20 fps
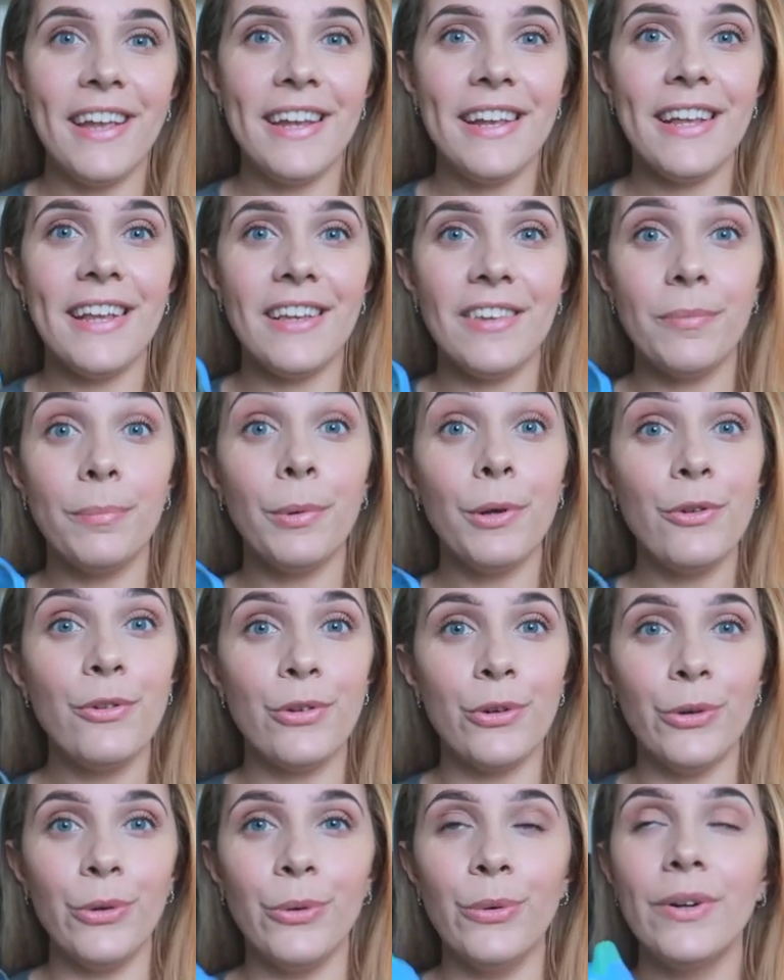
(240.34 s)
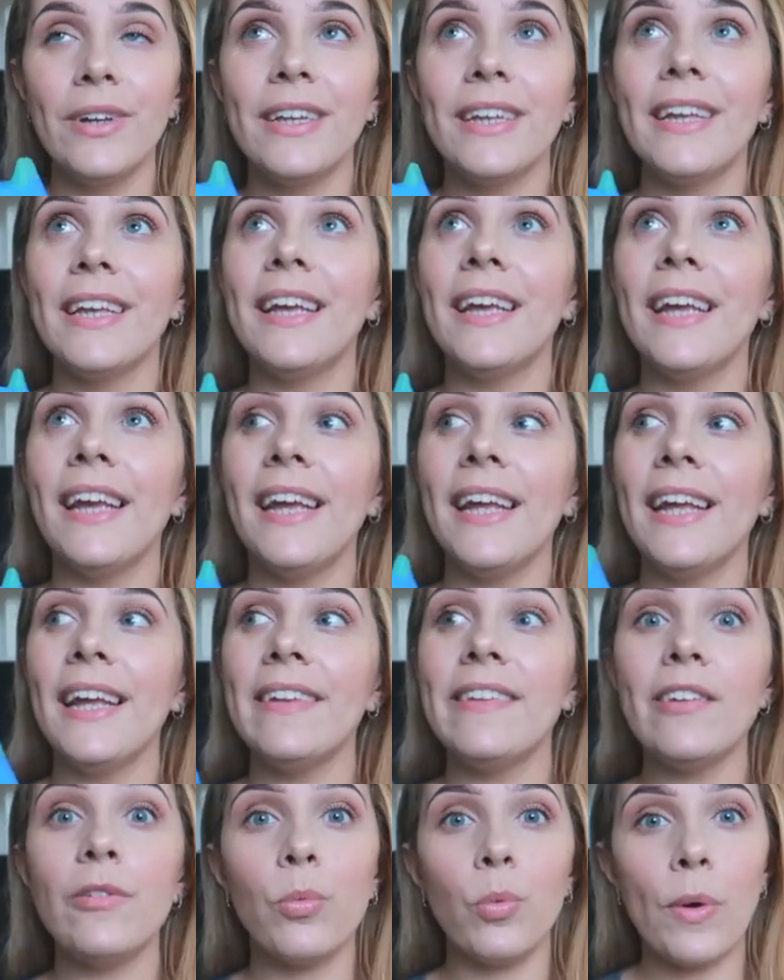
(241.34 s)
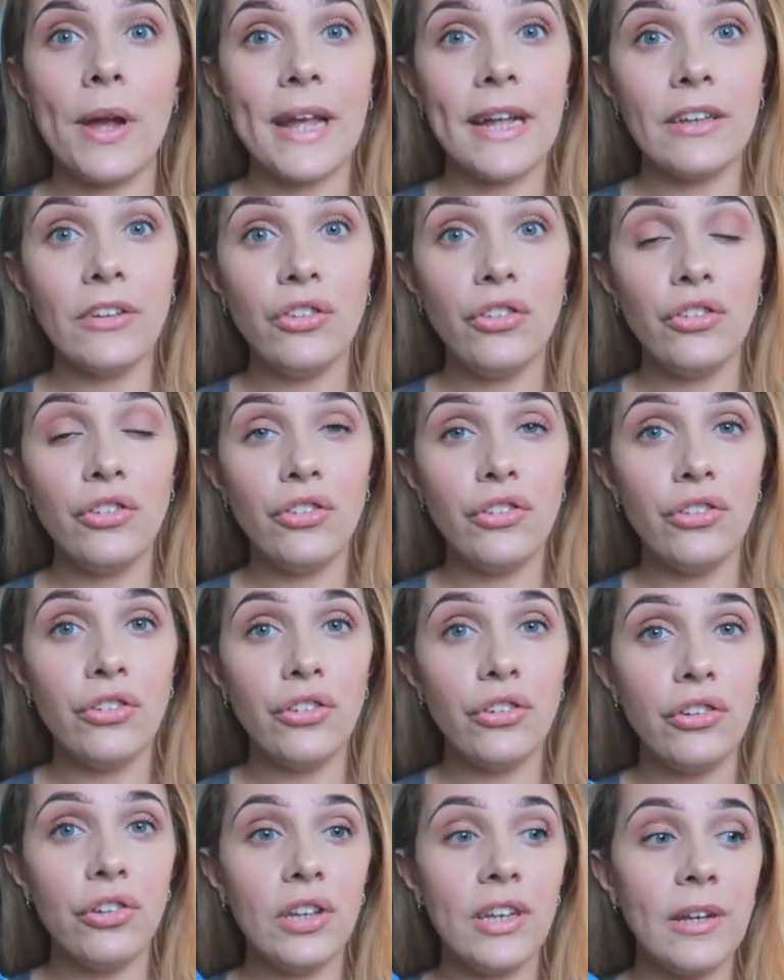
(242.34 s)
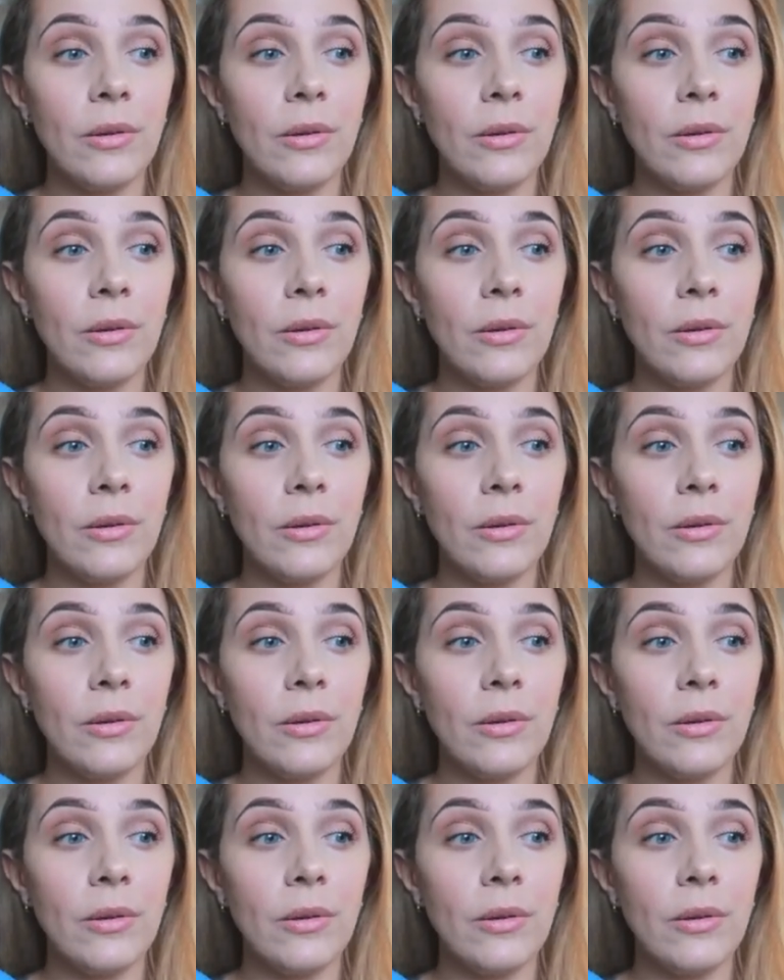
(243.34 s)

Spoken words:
than his bottle. He did whinge.